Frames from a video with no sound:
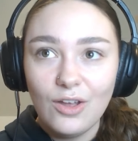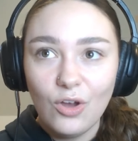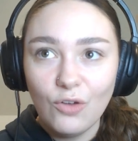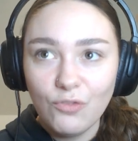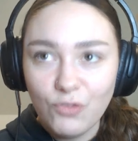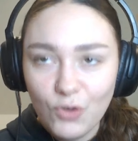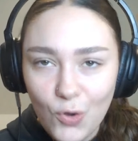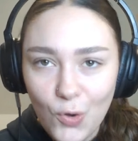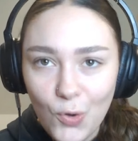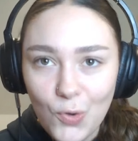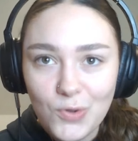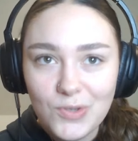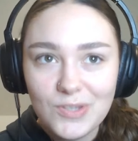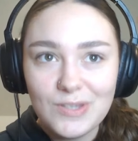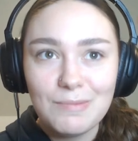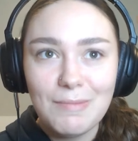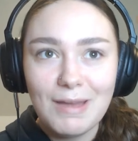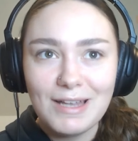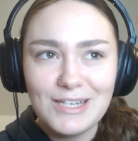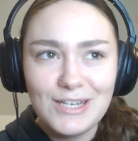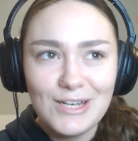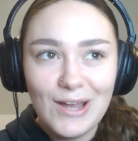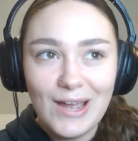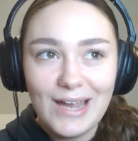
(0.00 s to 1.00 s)
Of course,
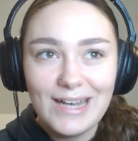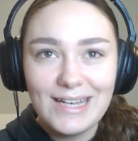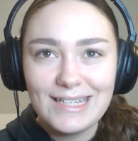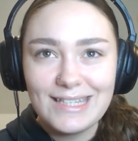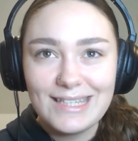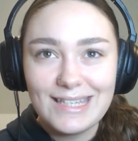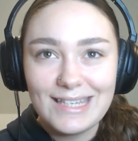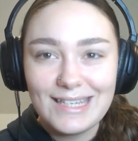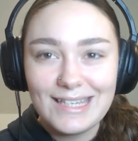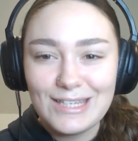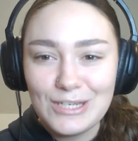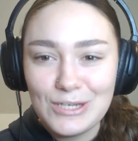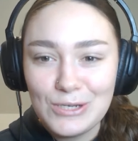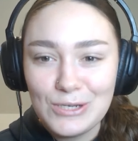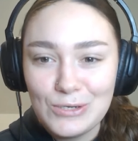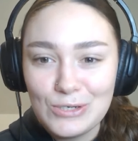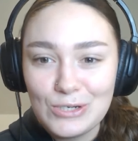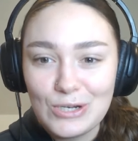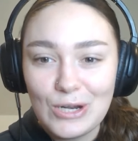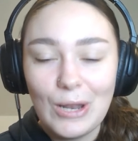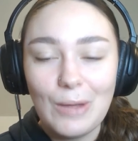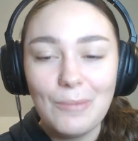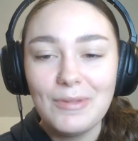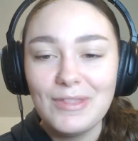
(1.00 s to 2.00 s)
Man United is this
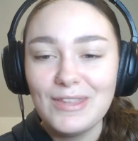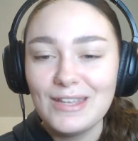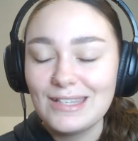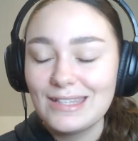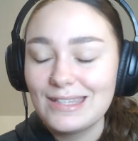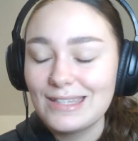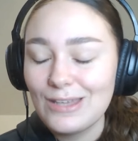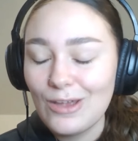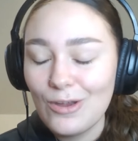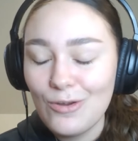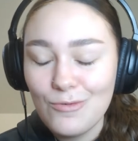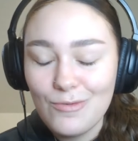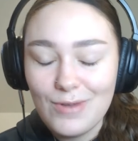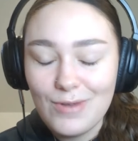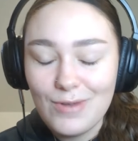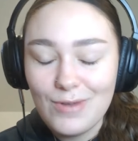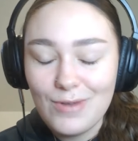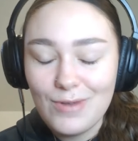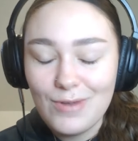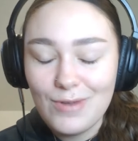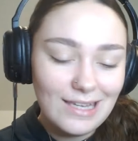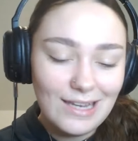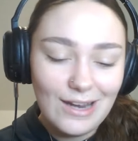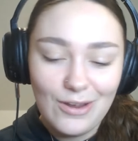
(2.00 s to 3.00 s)
huge club and there's so
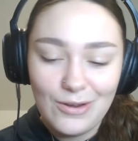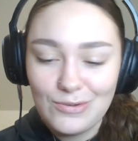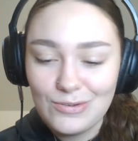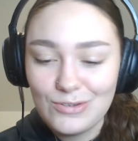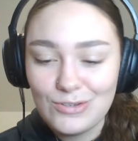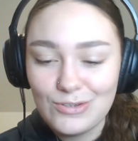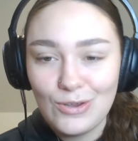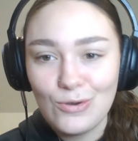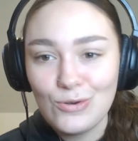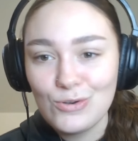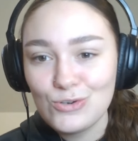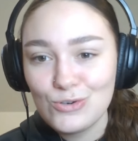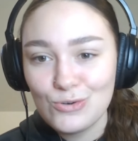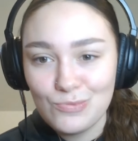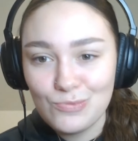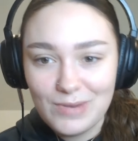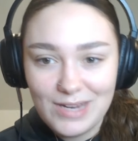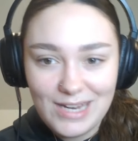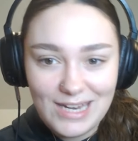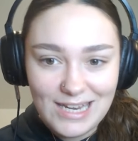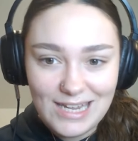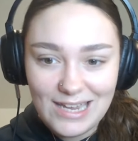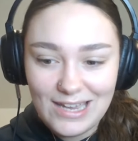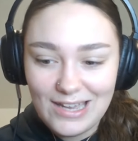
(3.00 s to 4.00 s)
many, social
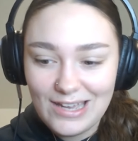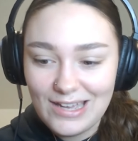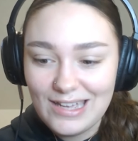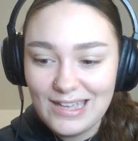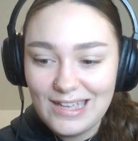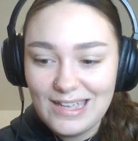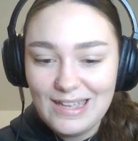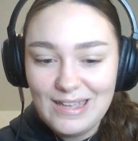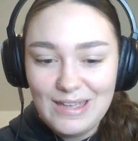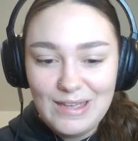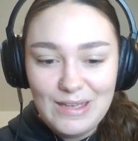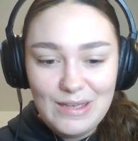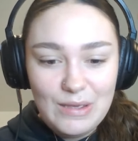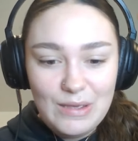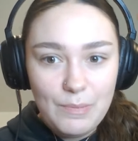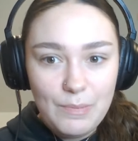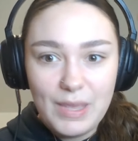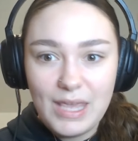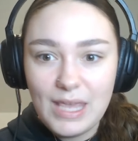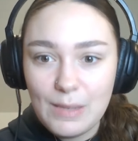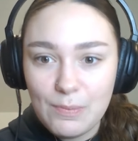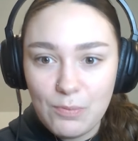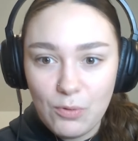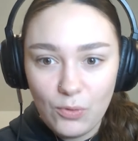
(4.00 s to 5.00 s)
media
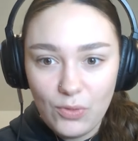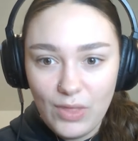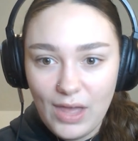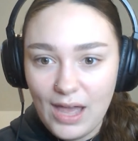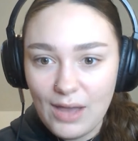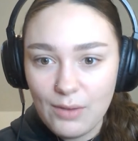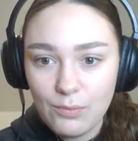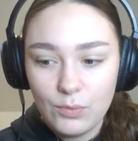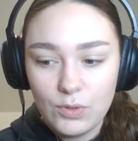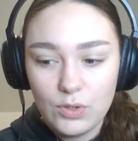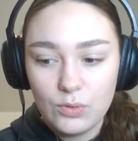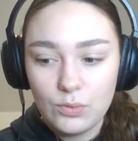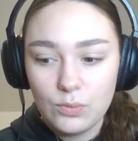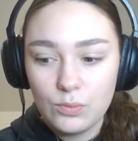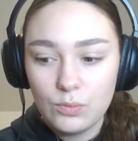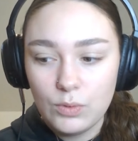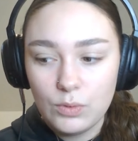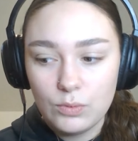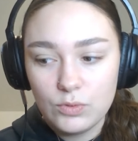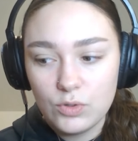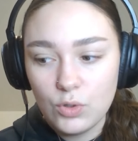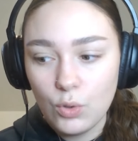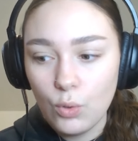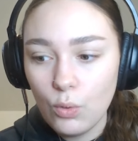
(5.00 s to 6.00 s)
people that
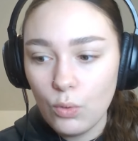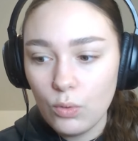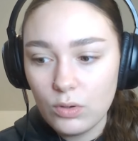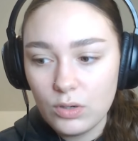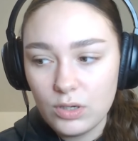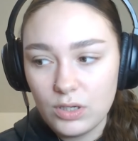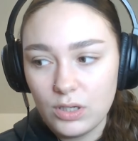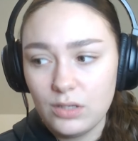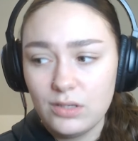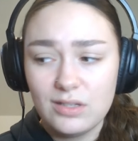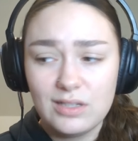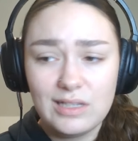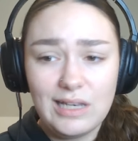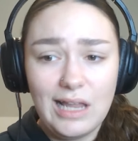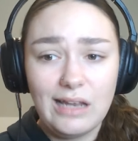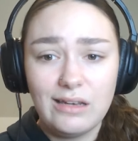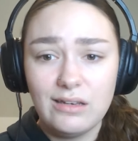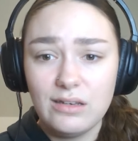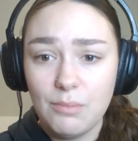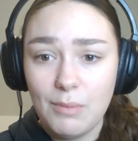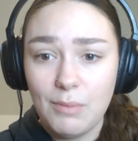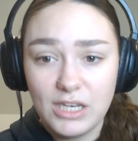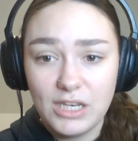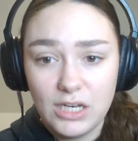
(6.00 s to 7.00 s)
will talk and
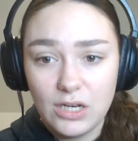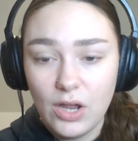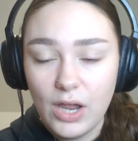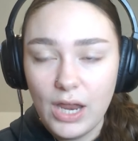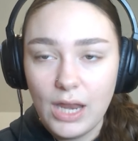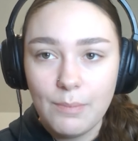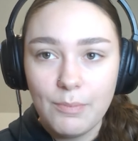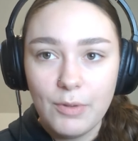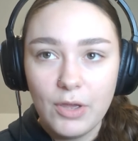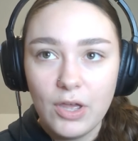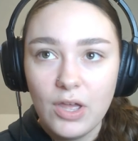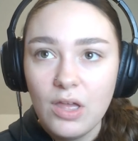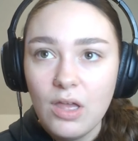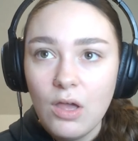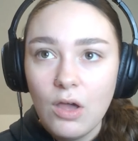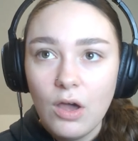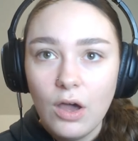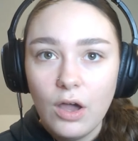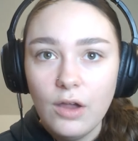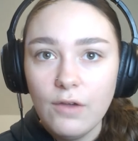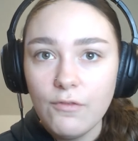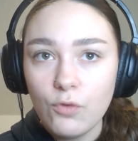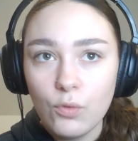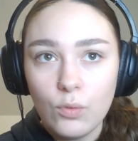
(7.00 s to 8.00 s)
slander Man United. But
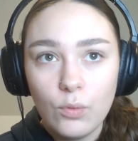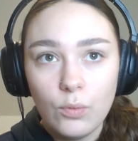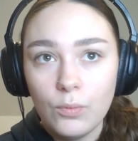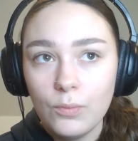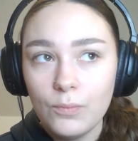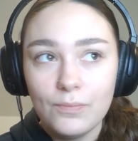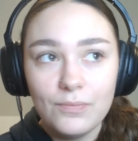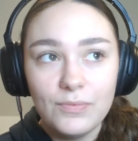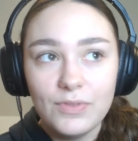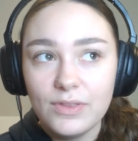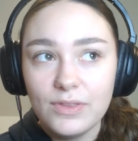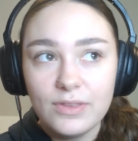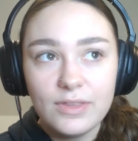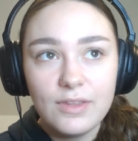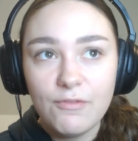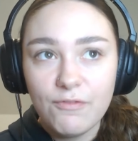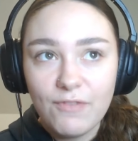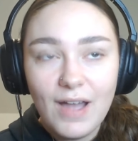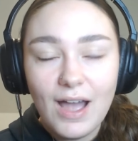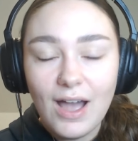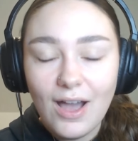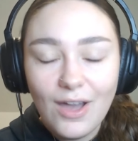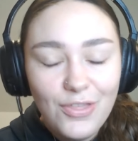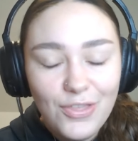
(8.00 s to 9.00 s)
overall,
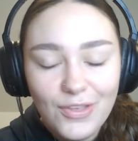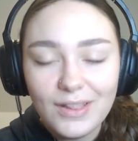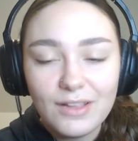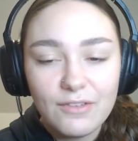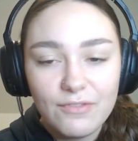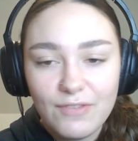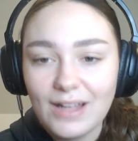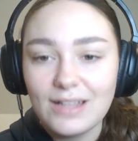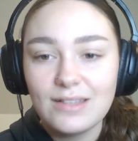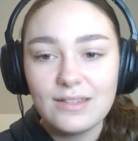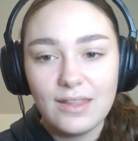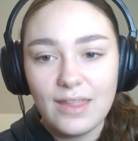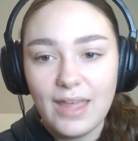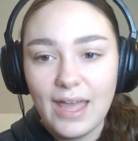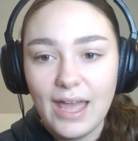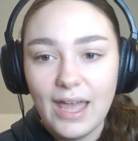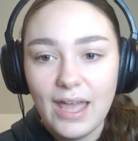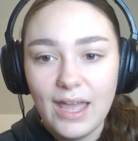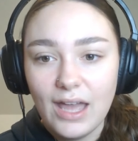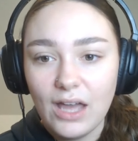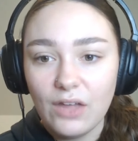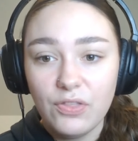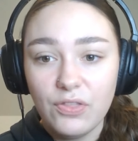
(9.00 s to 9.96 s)
I think the fans are there.